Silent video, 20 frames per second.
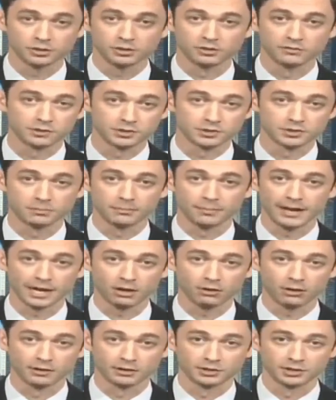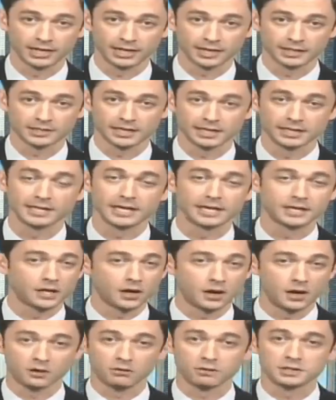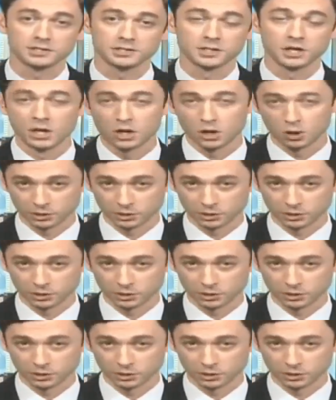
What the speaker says: universal background checks, and yet Congress,